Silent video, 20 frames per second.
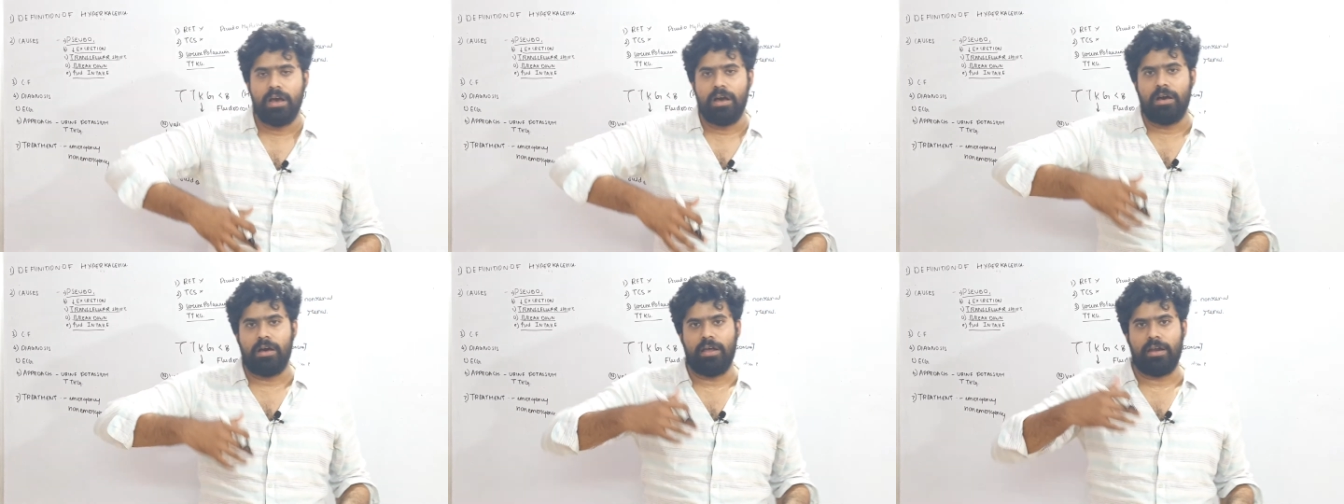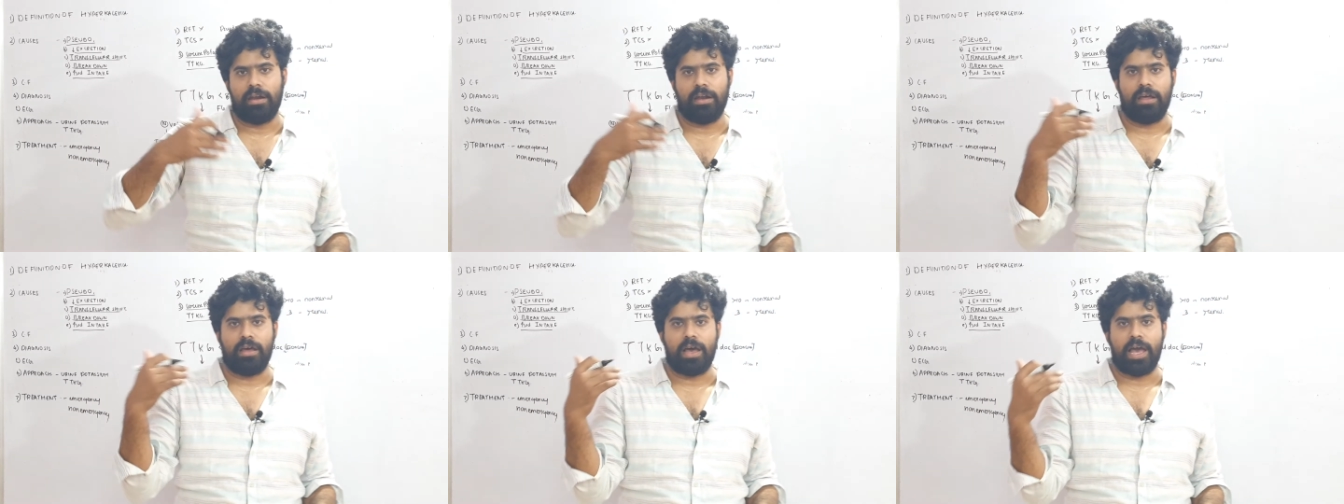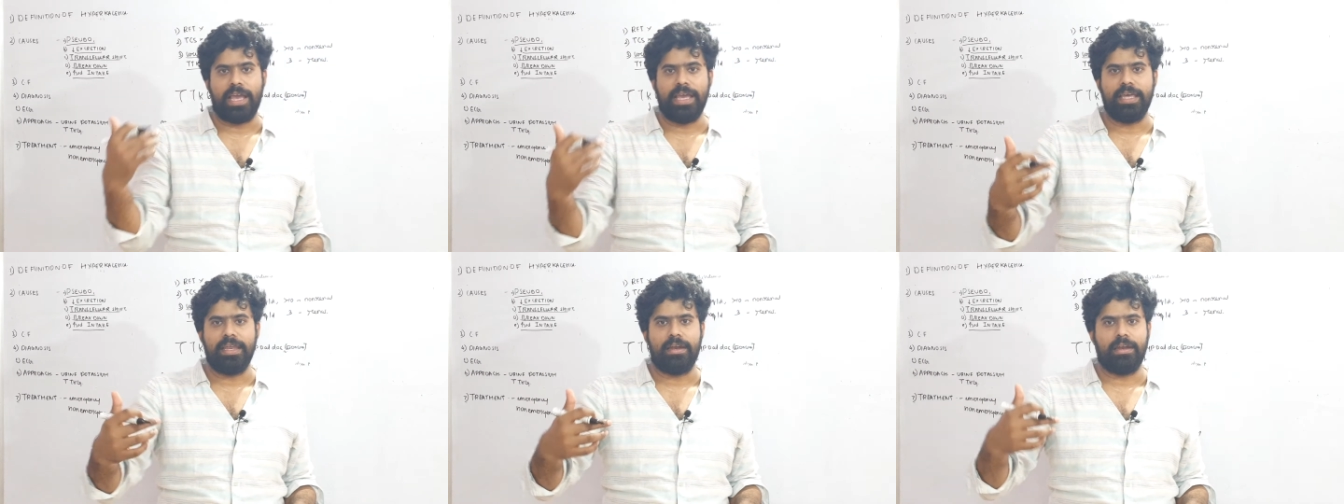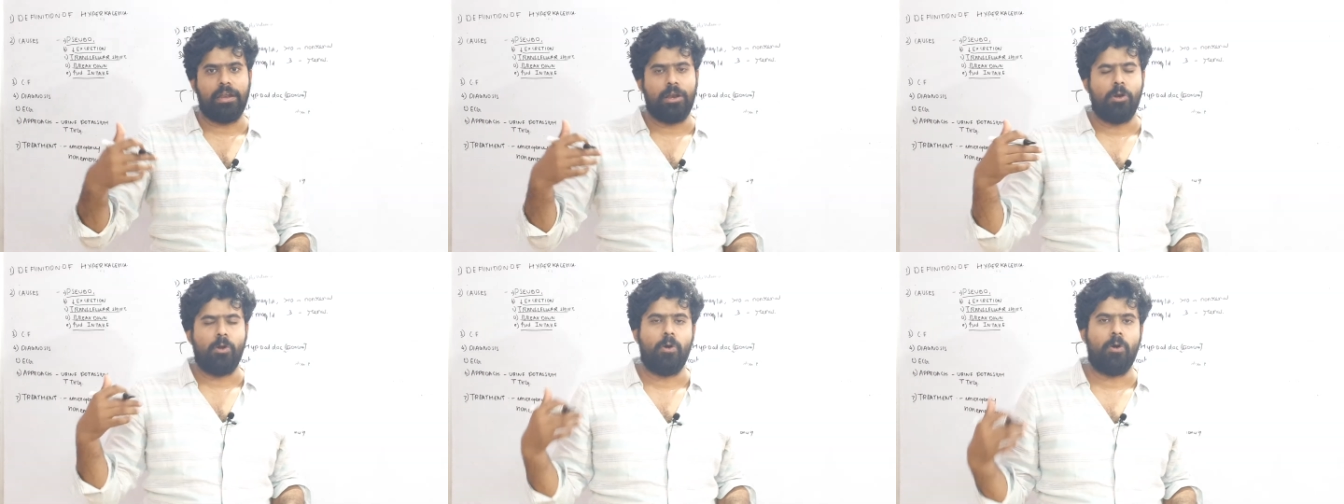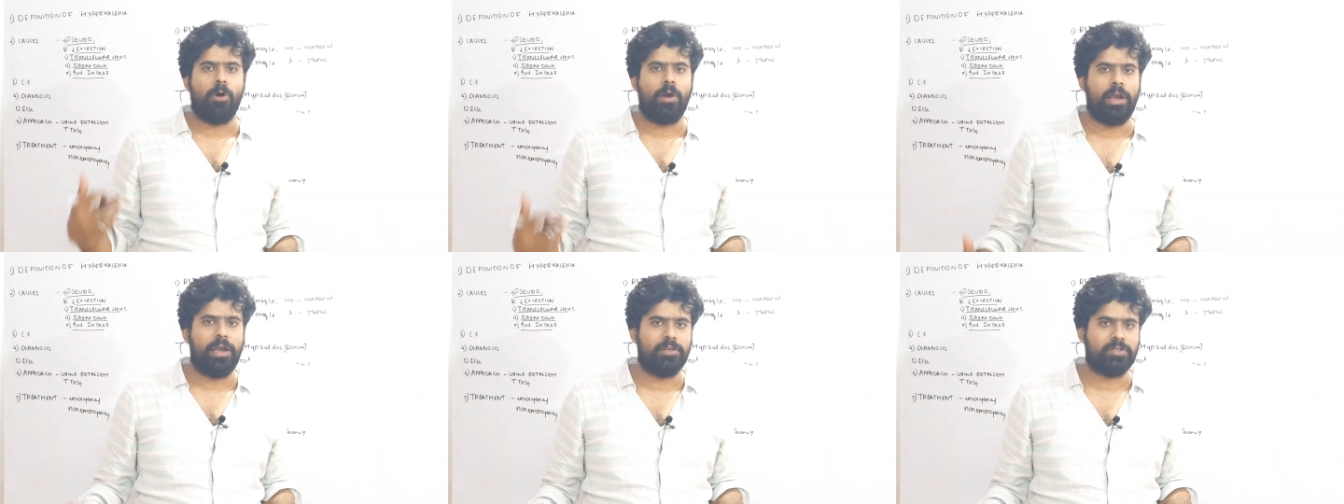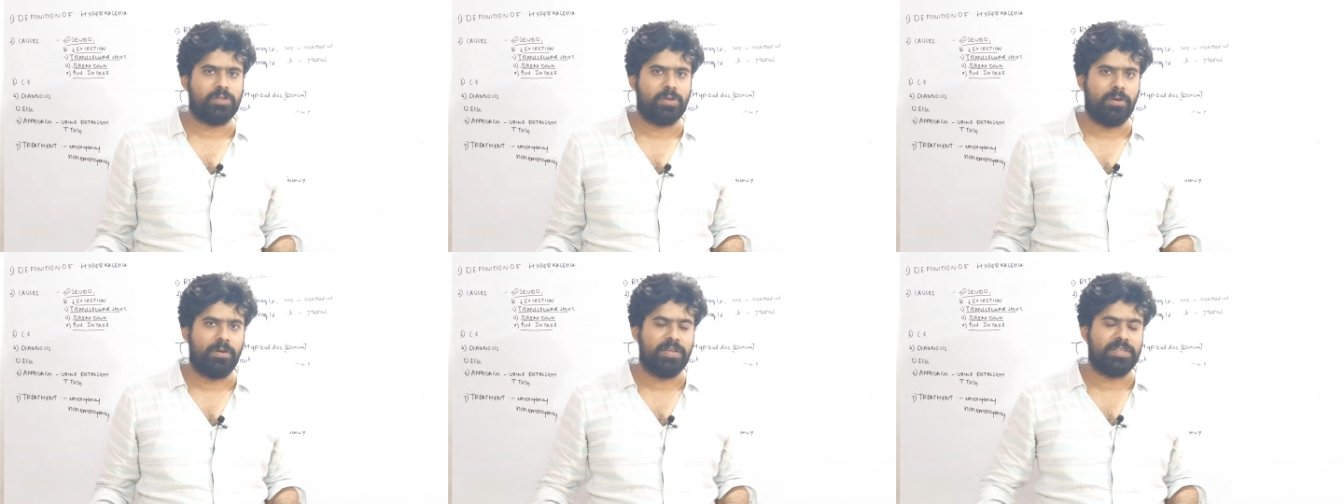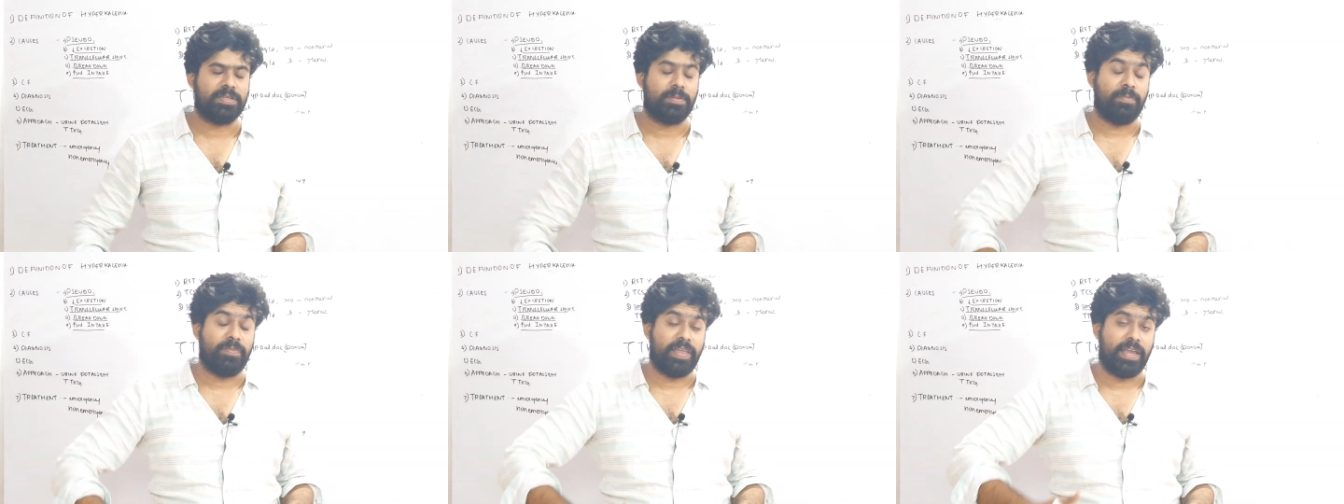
Or high renin, low aldosteronism,